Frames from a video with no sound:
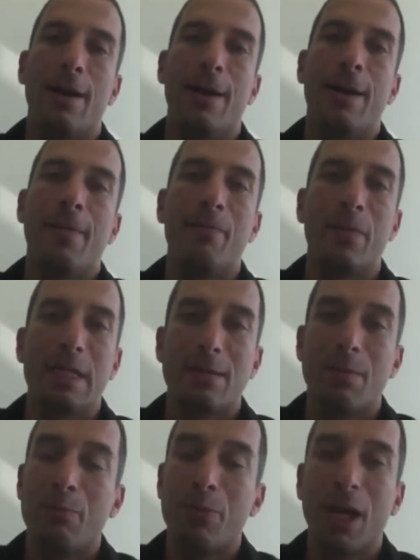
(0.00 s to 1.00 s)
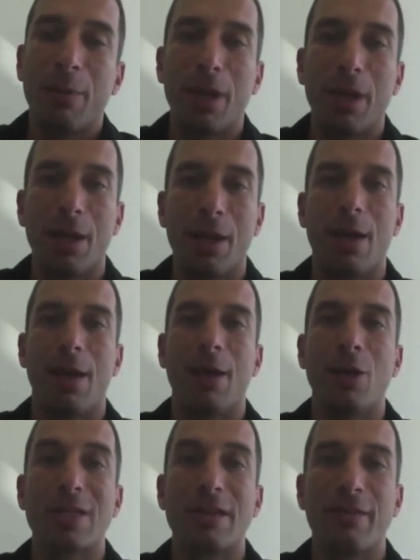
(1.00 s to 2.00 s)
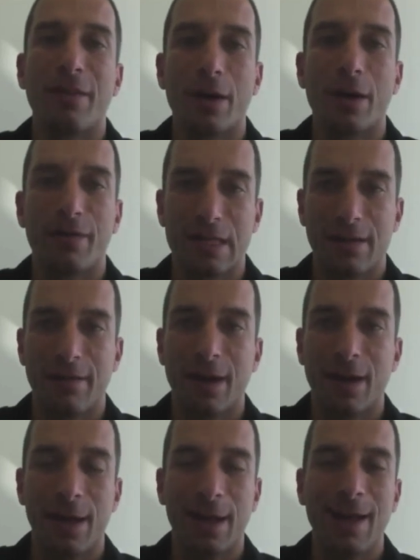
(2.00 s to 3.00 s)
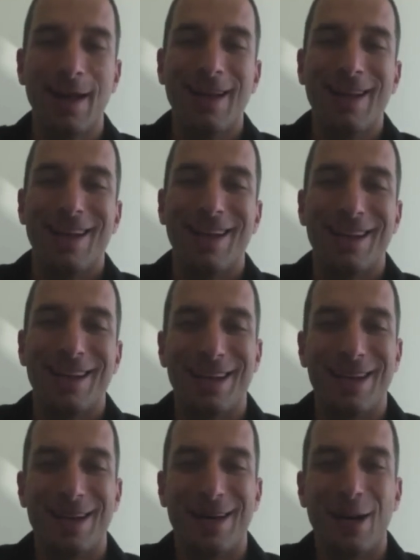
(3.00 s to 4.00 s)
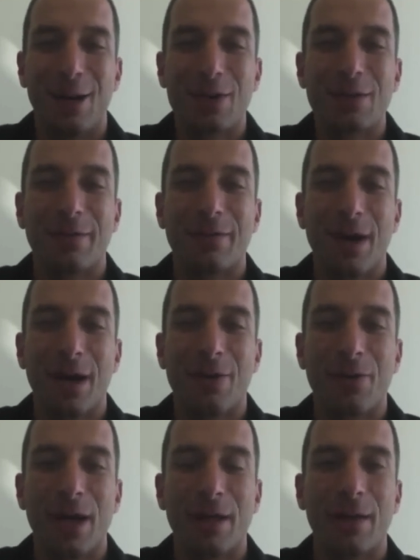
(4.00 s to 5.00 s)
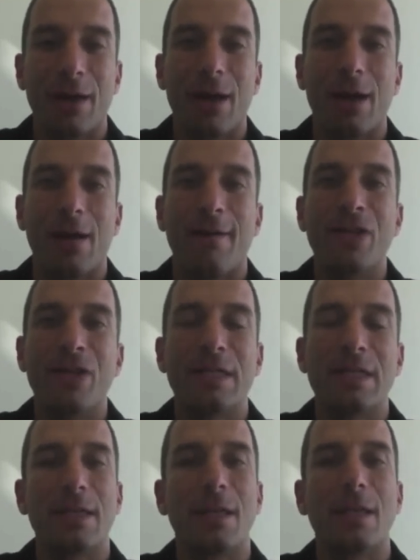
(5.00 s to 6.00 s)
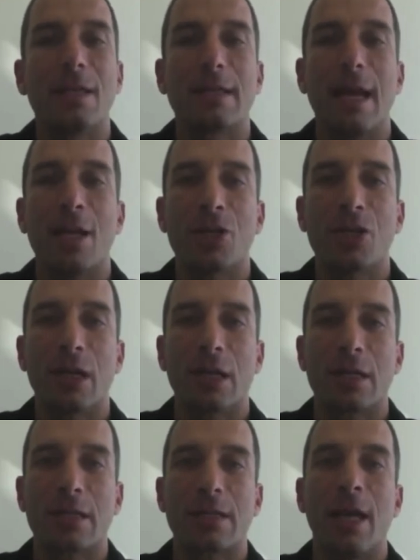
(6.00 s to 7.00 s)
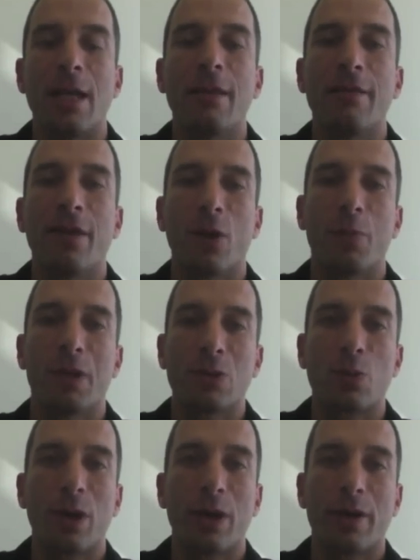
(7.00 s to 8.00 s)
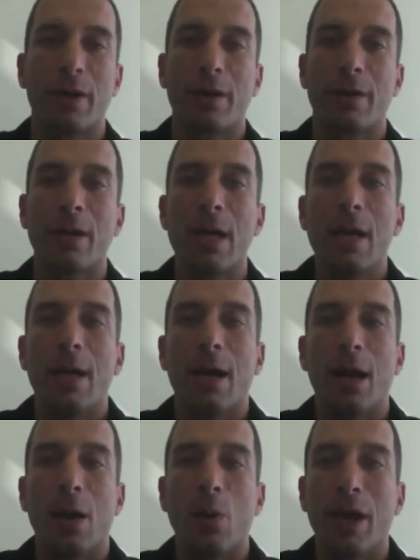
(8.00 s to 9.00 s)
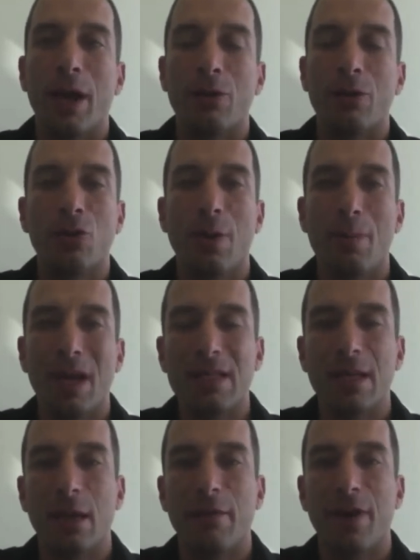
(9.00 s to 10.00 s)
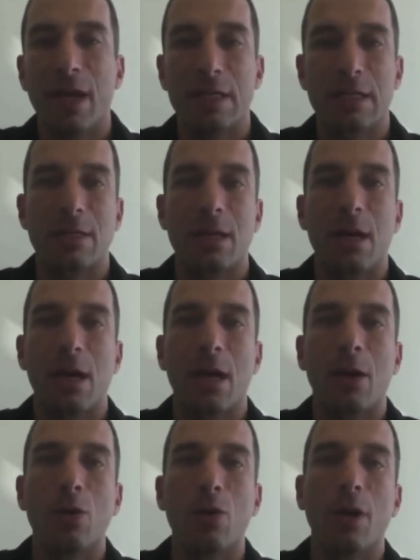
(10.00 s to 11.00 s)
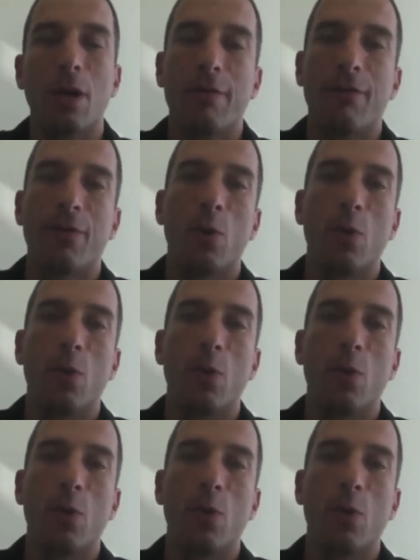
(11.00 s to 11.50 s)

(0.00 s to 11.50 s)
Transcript: Um, it's a big, big uh, Yossi Vardi festival, and uh, lots of uh, great uh, VCs, angels, and developers were there. Uh, we had two amazing events uh, Google